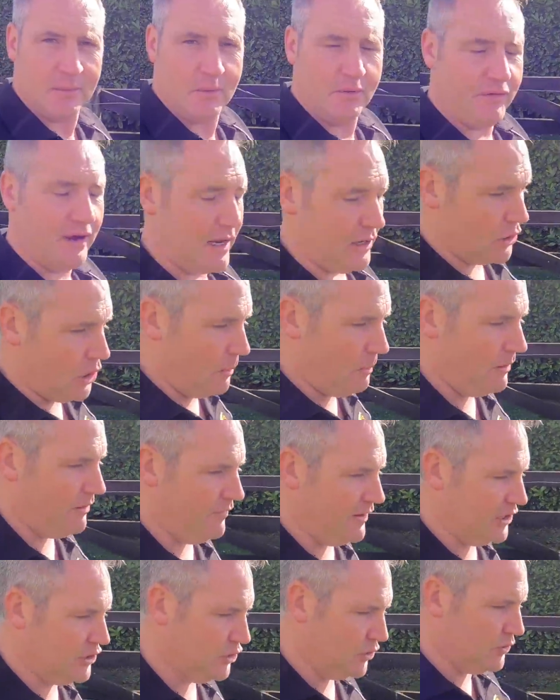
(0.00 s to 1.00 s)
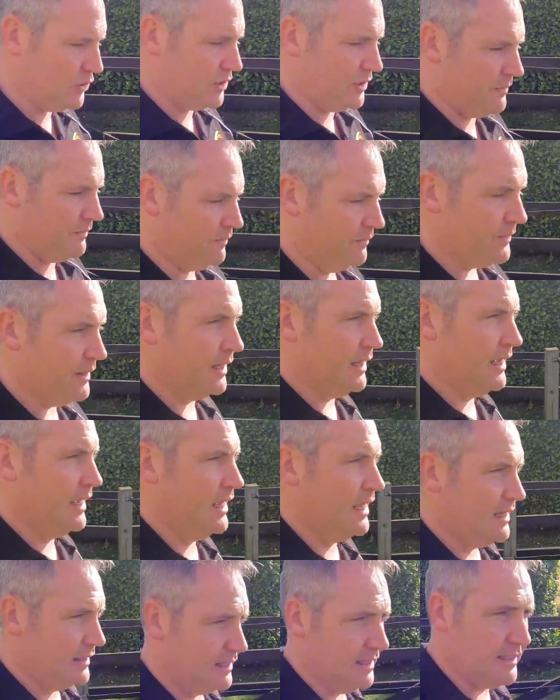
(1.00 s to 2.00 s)
We've had a couple of issues
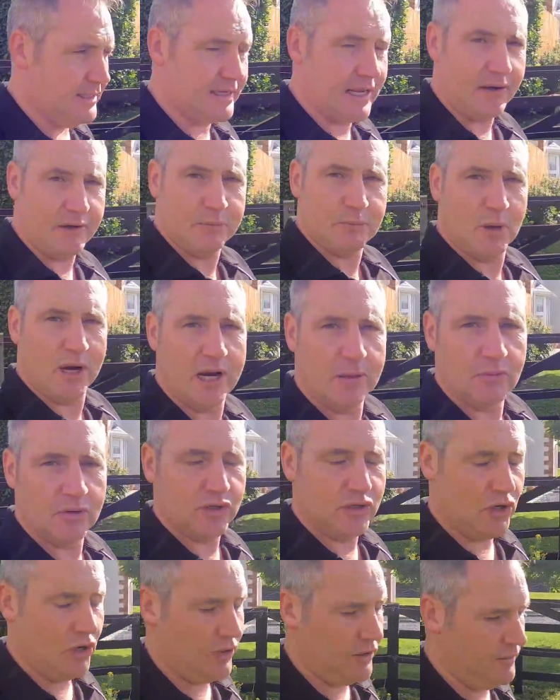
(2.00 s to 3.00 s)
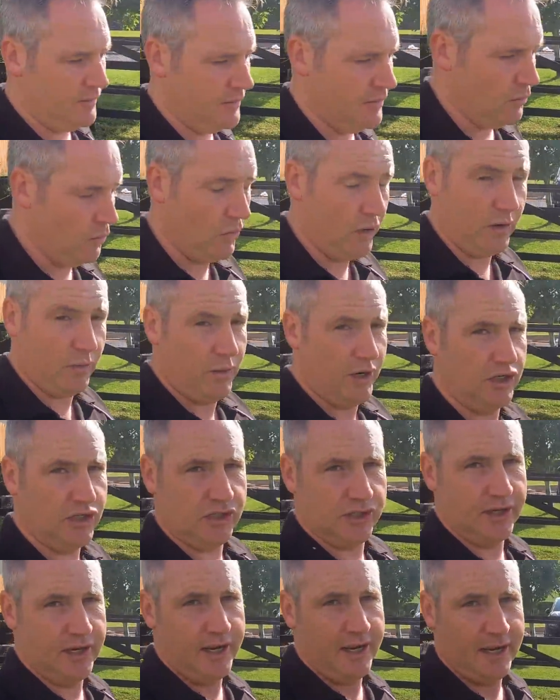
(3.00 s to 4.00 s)
since that spraying was done. One of
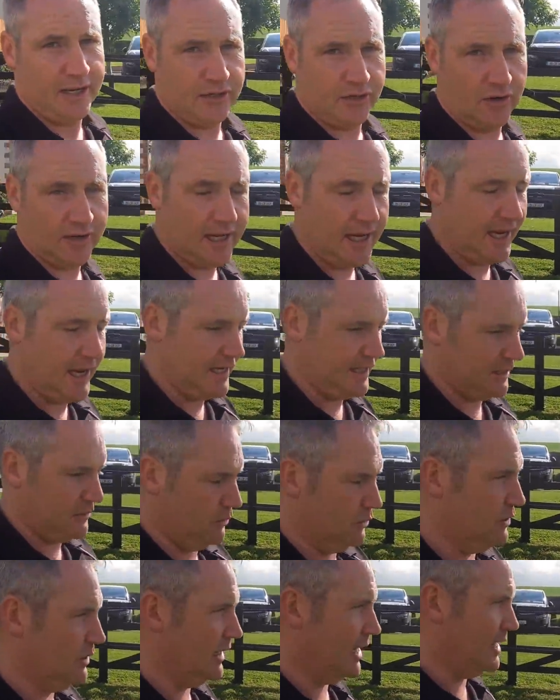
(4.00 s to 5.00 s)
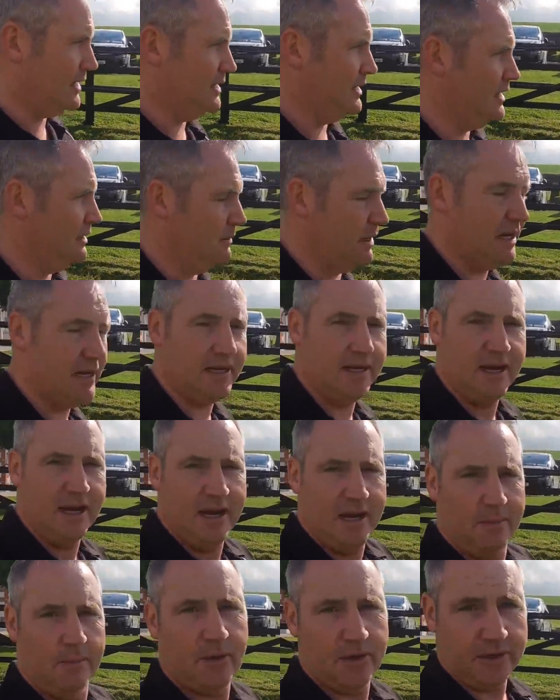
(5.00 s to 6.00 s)
which is our case, which we'll get to in a minute,
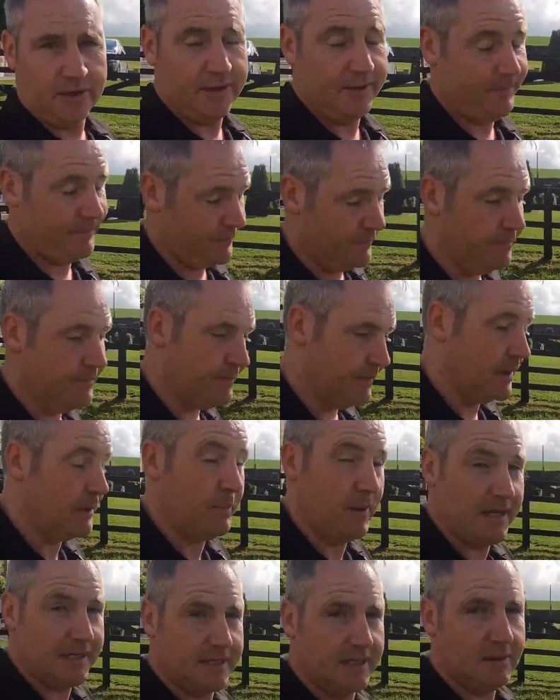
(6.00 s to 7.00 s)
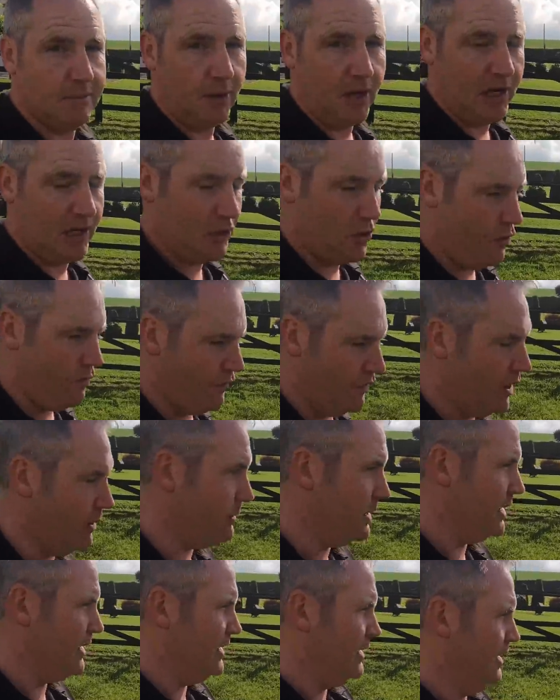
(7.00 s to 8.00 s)
but it basically boiled over on
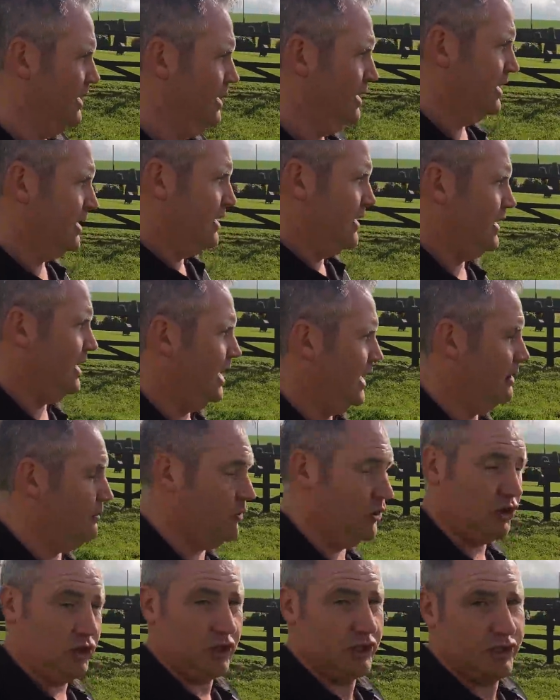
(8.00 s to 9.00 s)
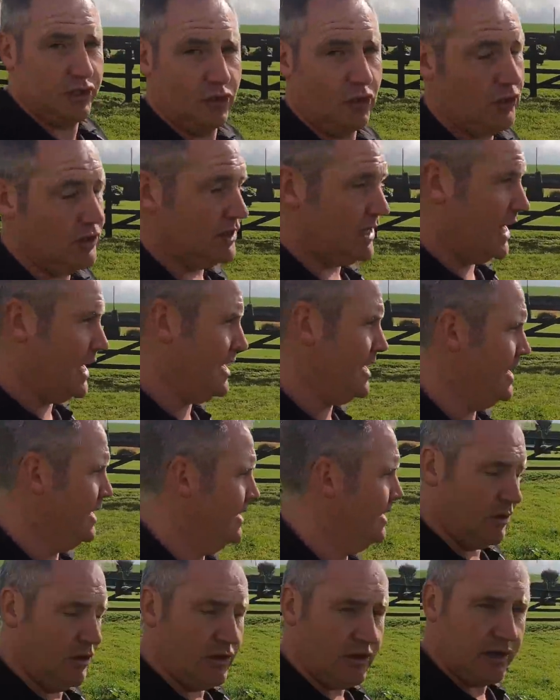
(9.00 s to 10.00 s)
me, which isn't a good thing.
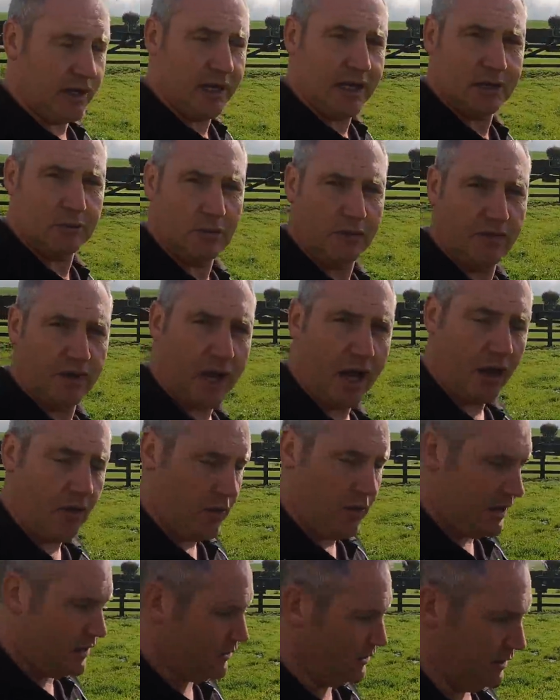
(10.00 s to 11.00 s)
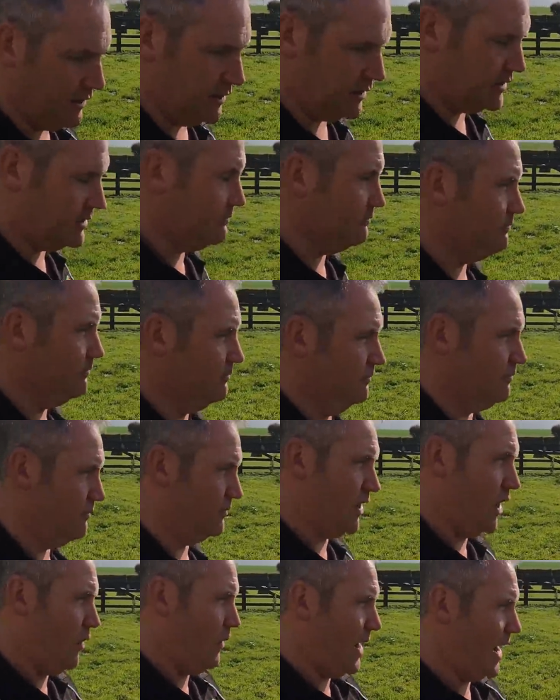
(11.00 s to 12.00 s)
The other thing is we have a cow here that's
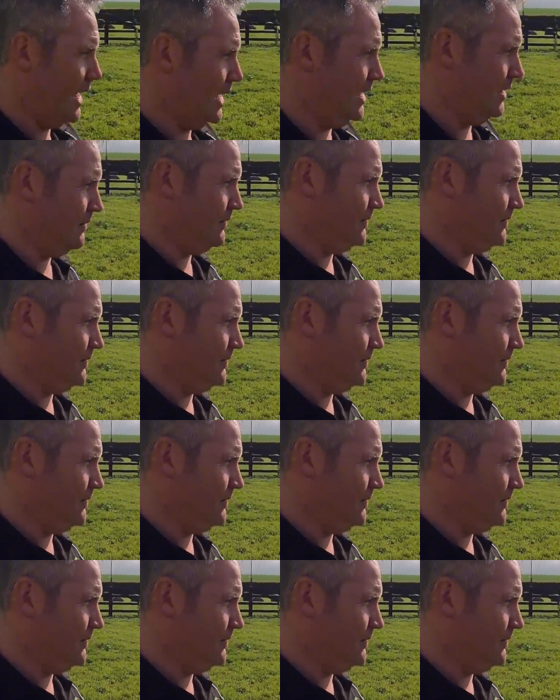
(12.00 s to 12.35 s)
not well.